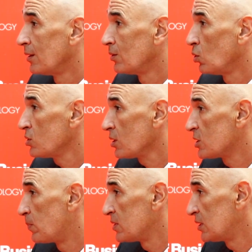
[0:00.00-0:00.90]
those are
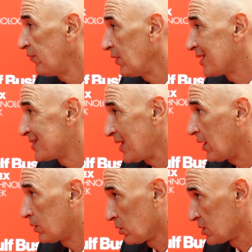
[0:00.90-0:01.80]
specific
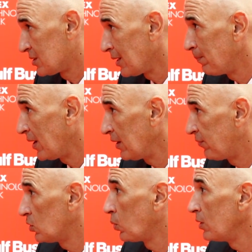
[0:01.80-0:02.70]
sectors that
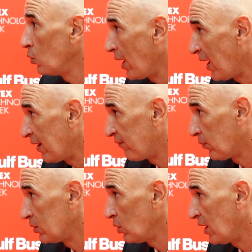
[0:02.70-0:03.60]
benefit when you have
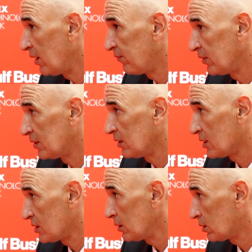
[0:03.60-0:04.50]
a
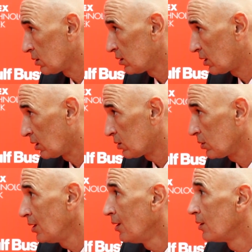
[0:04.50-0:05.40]
data center in the
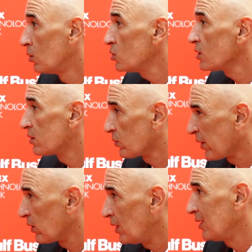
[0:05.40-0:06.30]
country. Those are the
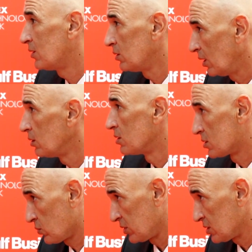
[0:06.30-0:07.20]
regulated
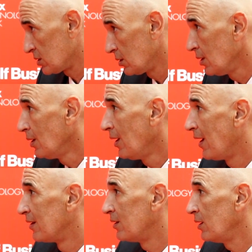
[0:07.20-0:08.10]
industries.
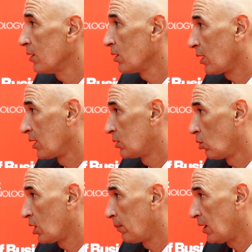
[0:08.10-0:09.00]
And here I can
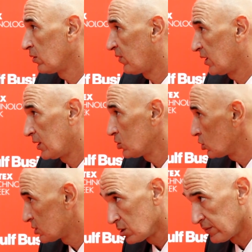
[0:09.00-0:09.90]
talk about
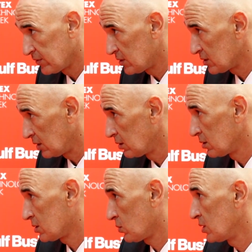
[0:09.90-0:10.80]
financial services
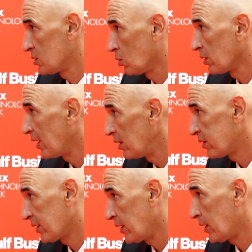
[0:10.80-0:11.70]
industries or
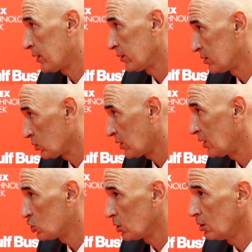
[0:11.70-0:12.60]
healthcare,
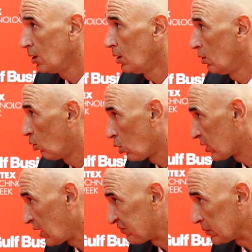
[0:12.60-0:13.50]
education, or
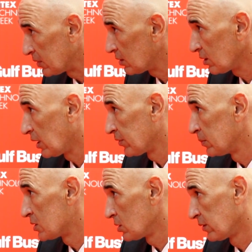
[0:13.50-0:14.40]

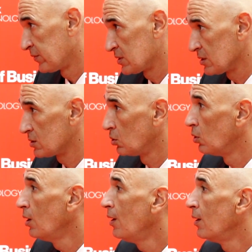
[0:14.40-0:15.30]
government services.
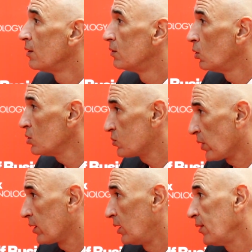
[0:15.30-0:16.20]
So those
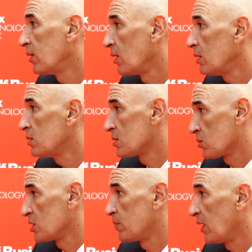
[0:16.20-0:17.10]
regulated
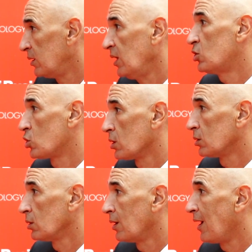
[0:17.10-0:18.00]
industries by
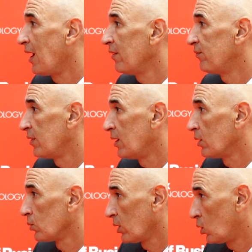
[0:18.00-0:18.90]
nature have
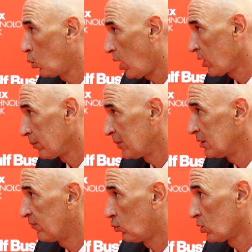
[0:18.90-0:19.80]
a
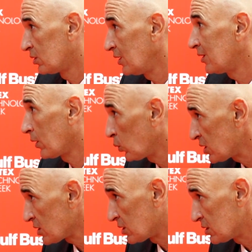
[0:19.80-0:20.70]
requirement for data
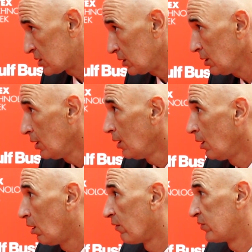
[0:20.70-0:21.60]
residency
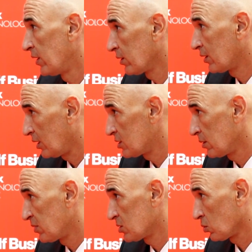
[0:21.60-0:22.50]
of their
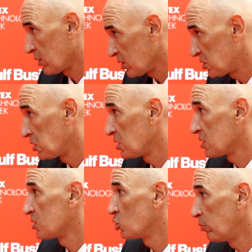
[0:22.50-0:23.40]
customers or their
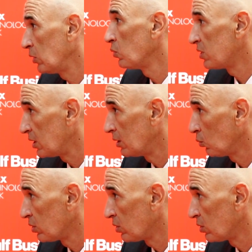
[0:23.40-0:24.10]
citizens to be within